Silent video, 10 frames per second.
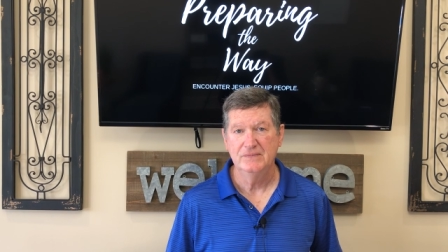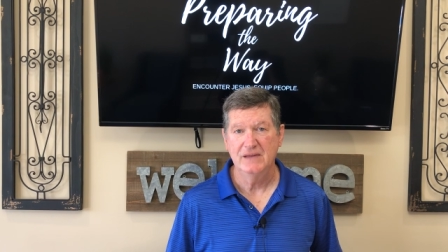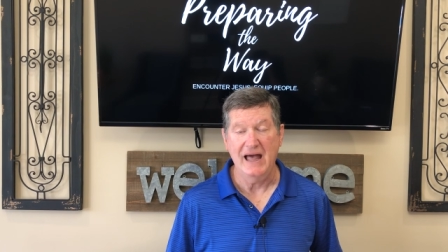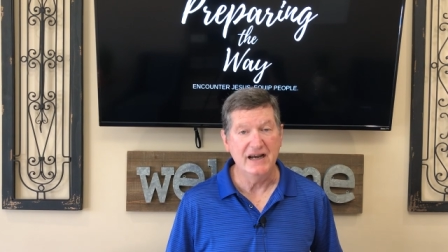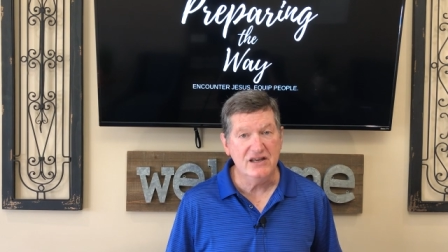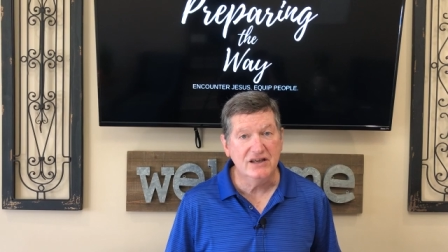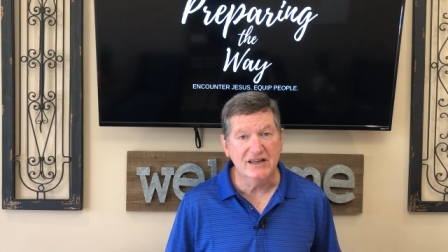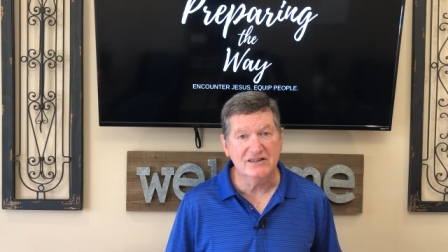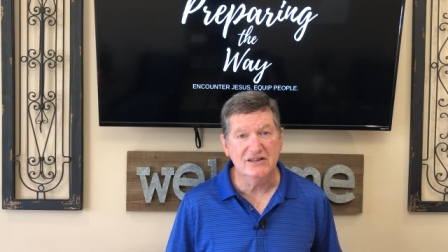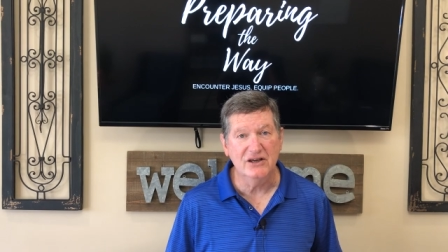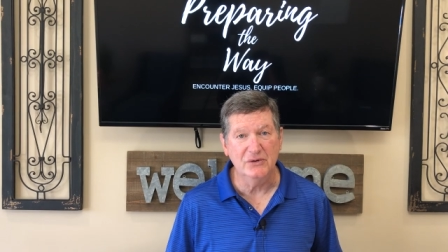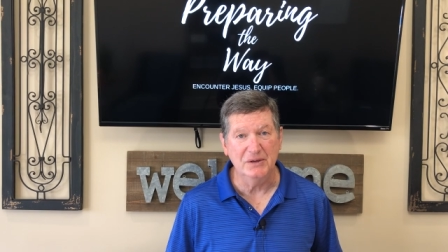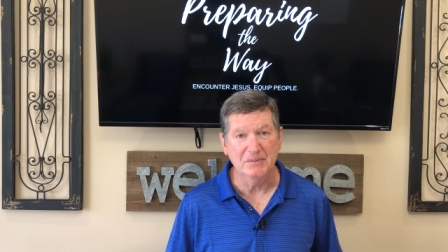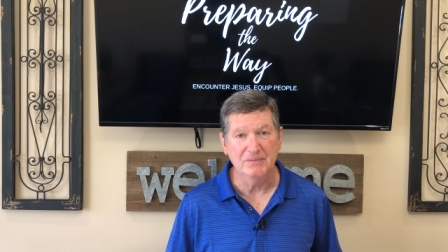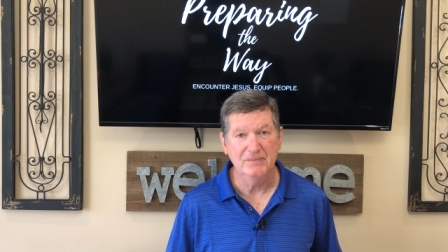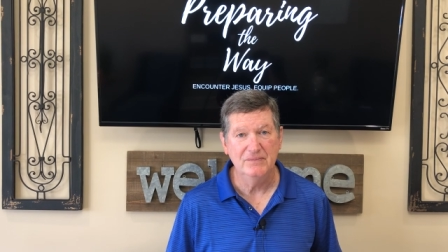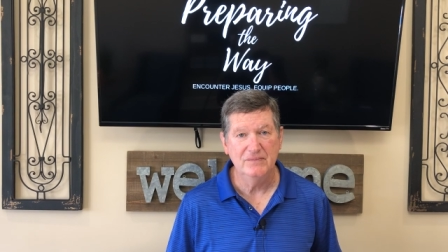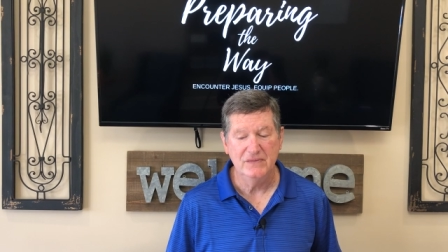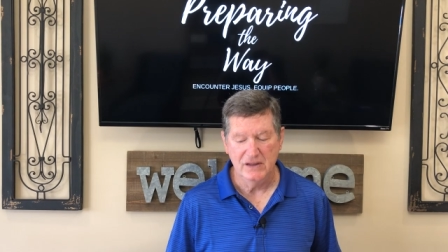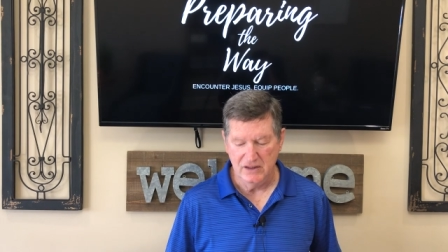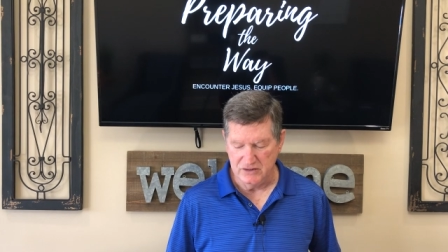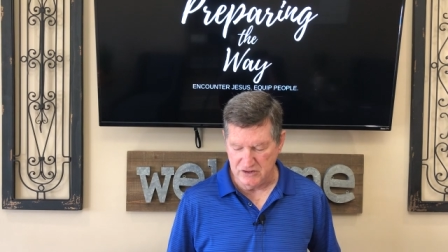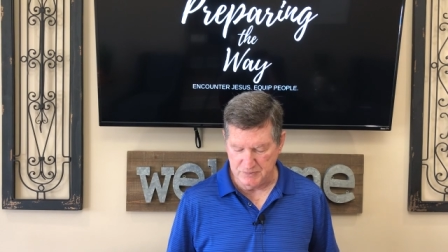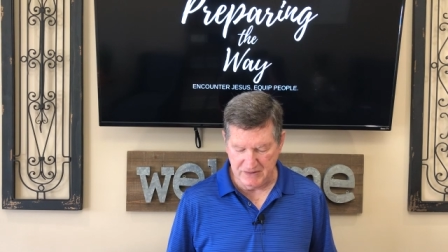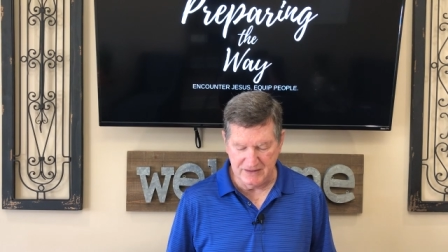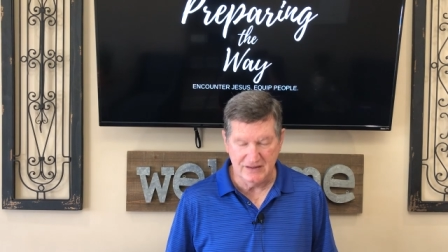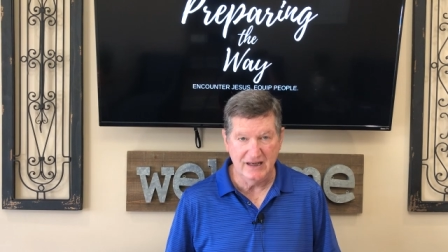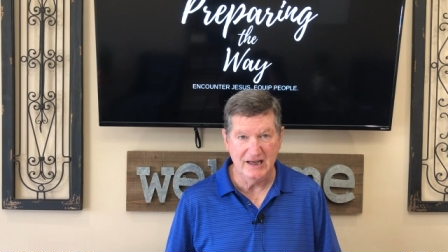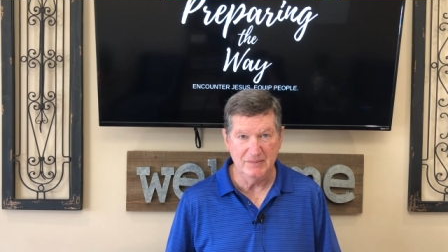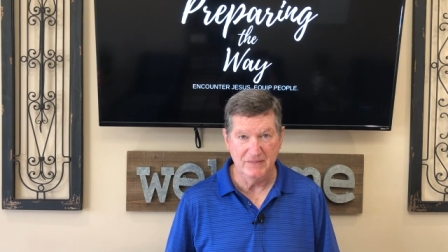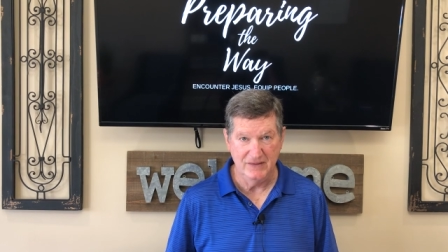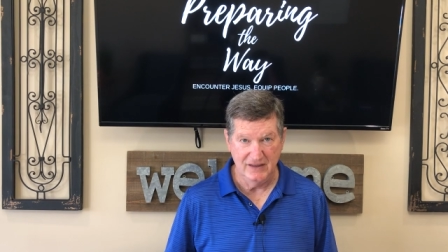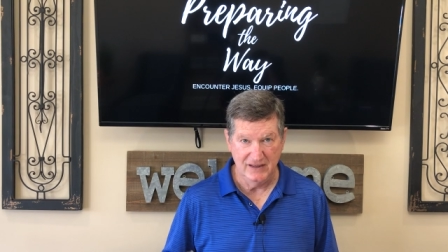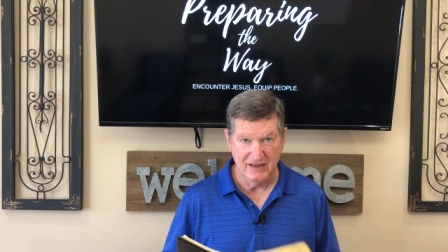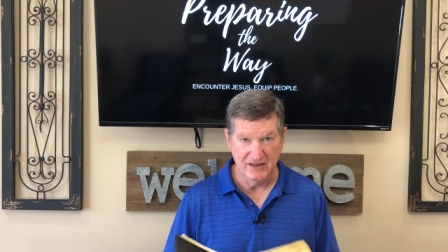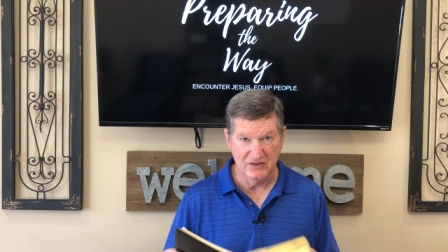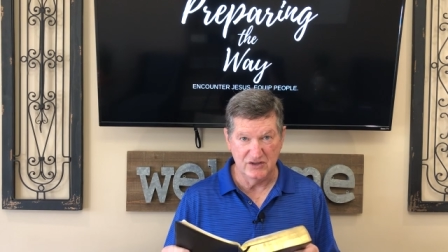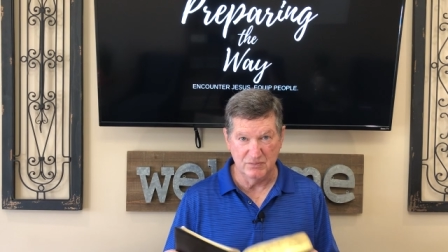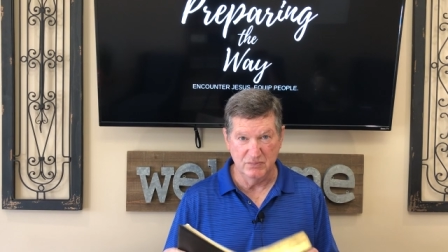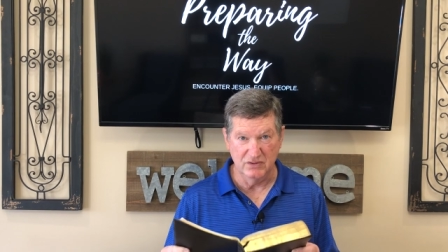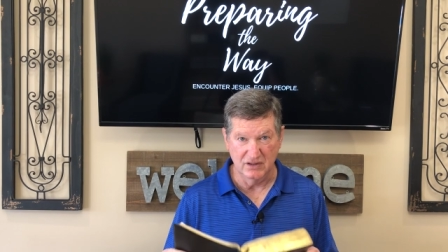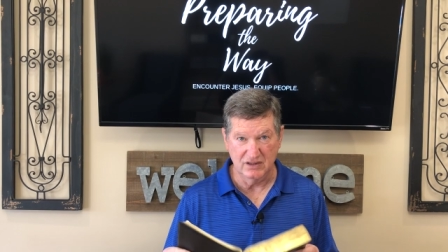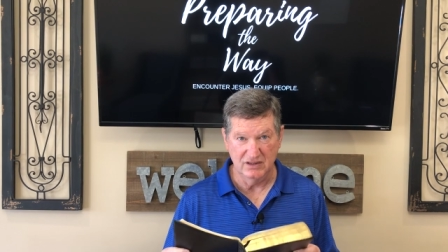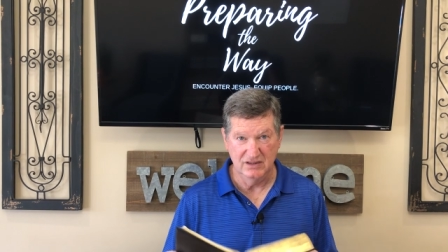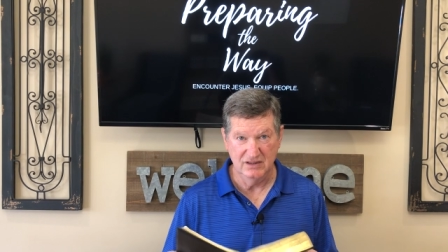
How do you get to know Him? You spend time in this book.